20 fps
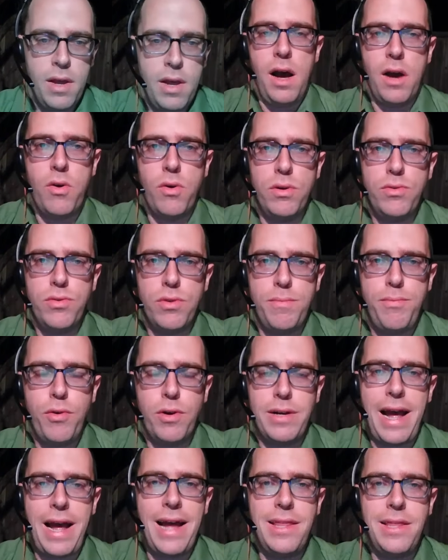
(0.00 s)
According to a
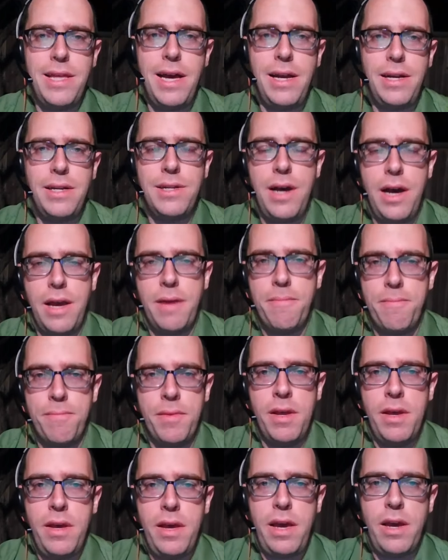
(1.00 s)
report at that time,
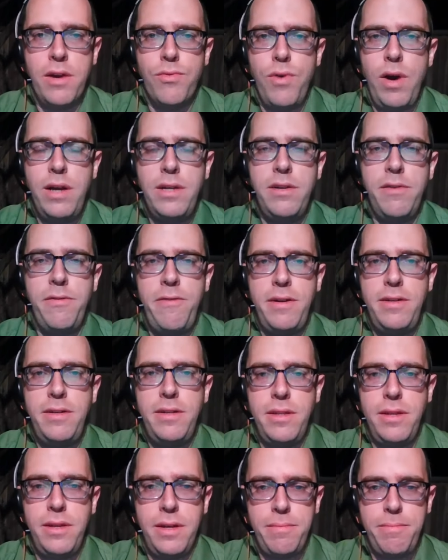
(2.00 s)
Iran
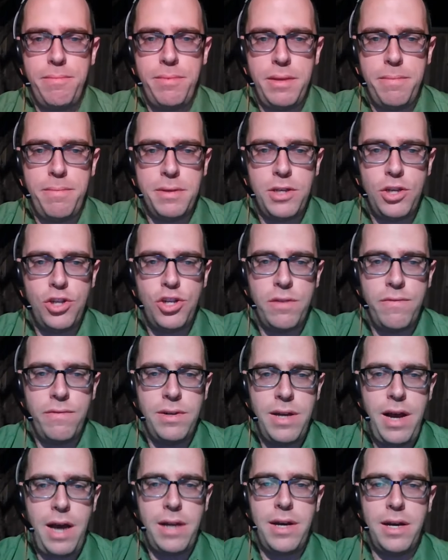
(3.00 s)
defended the, the position of
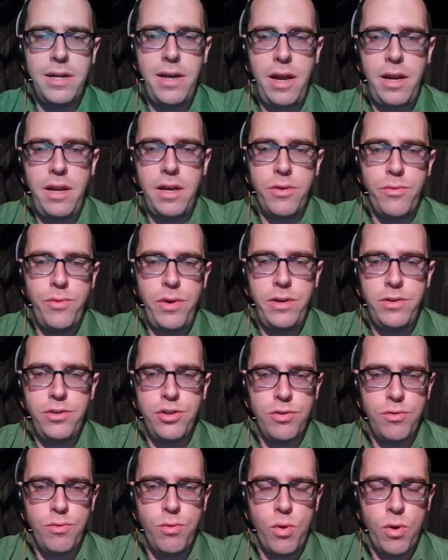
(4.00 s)
not igniting a
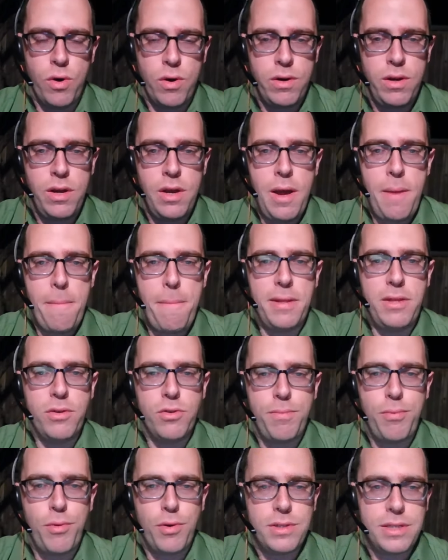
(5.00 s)
regional war, but the
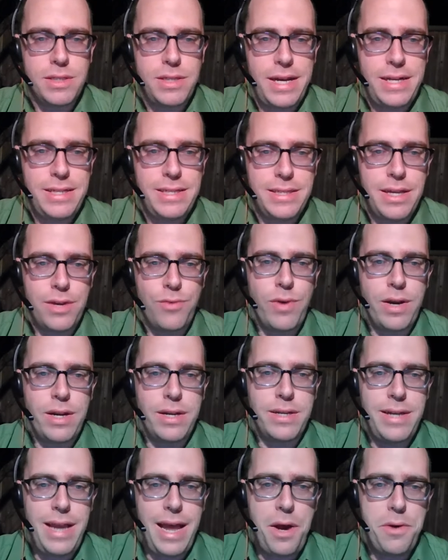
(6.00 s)
report states that
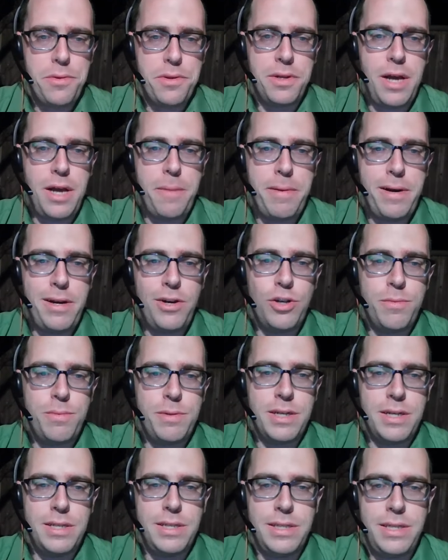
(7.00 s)
right now the top leadership is
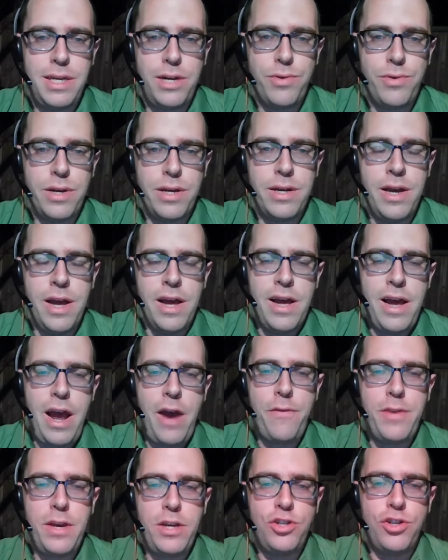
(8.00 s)
considering
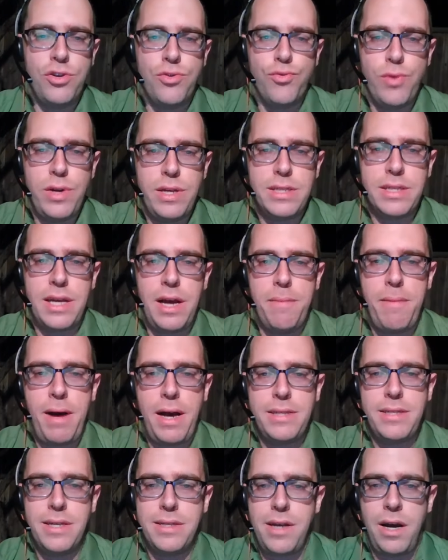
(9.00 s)
if they should risk
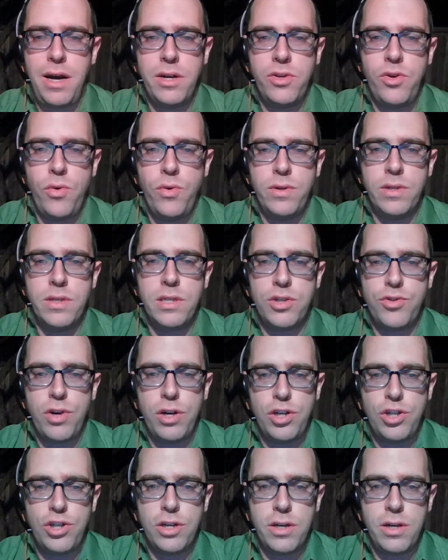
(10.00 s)
Hamas's ongoing
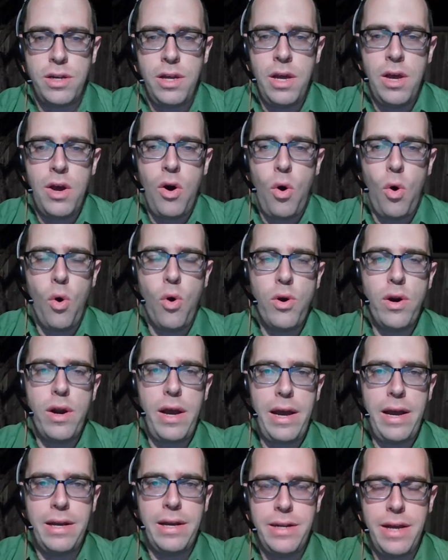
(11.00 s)
destruction or
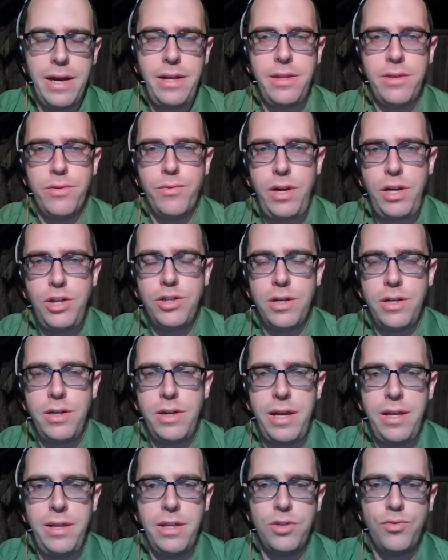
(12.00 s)
ignite the region
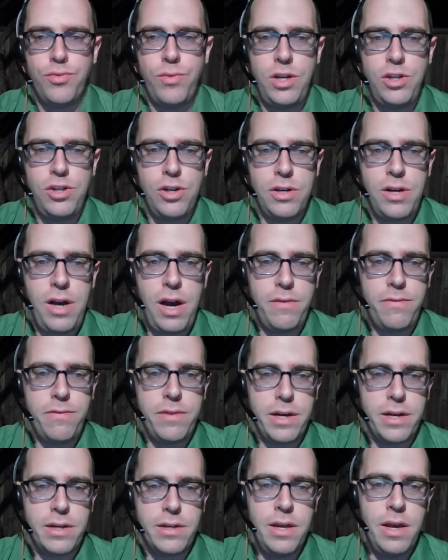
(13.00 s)
in this regional
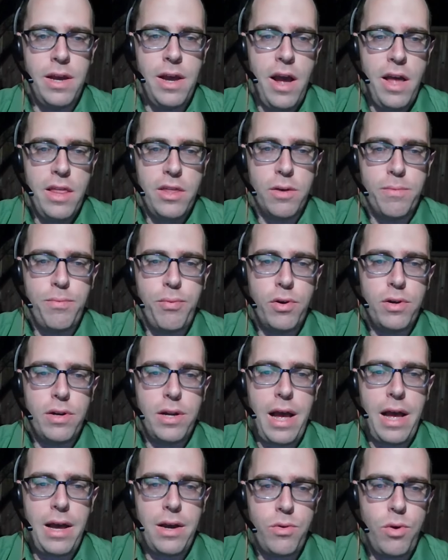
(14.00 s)
conflict. The report
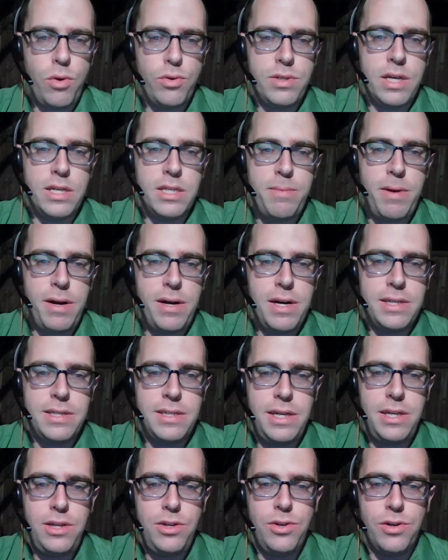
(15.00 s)
uh, quotes Hezbollah
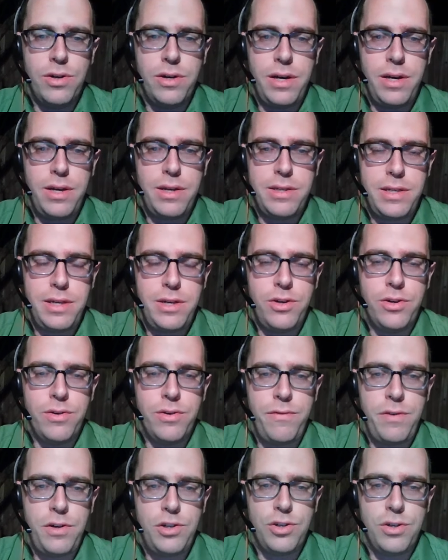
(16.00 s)
senior, senior
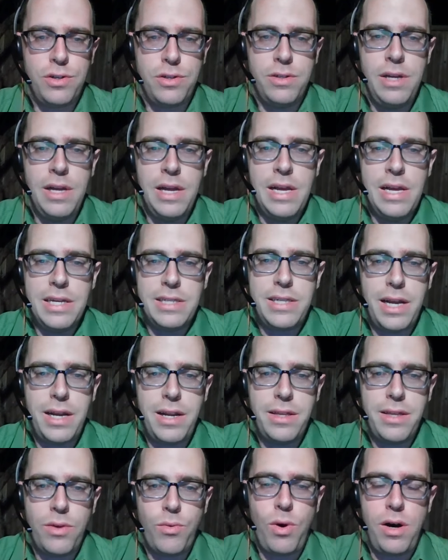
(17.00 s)
official
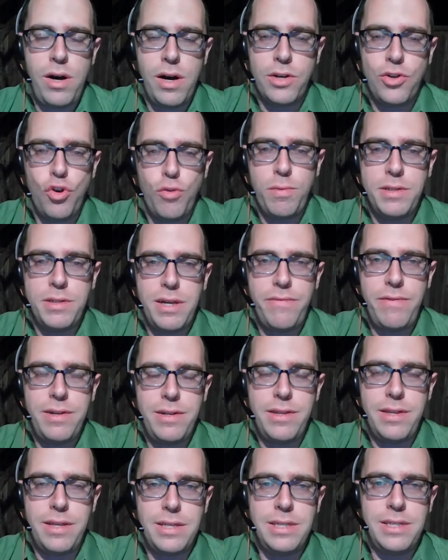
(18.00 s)
stating that while October
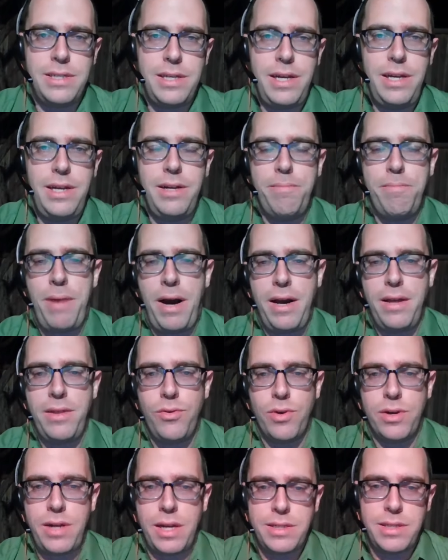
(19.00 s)
7th is seen by the
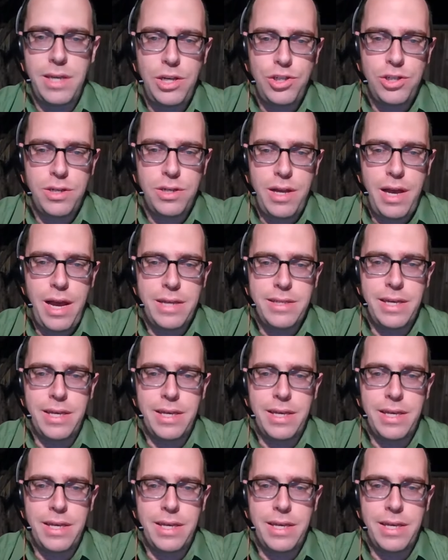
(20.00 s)
organization as a